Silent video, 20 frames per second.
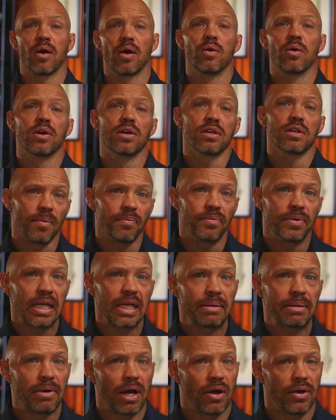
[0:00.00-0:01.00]
Now,
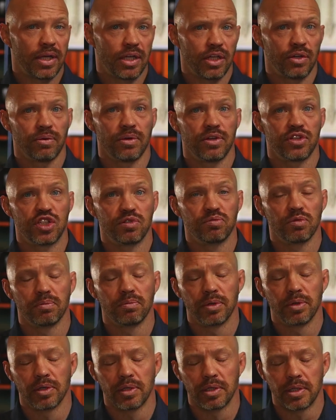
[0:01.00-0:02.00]
something about increasing
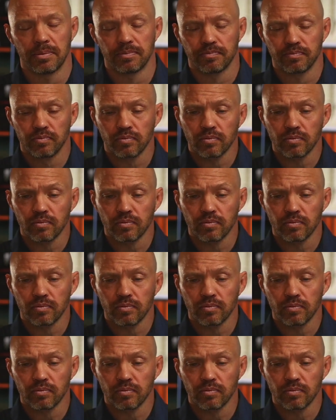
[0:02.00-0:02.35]
mobility.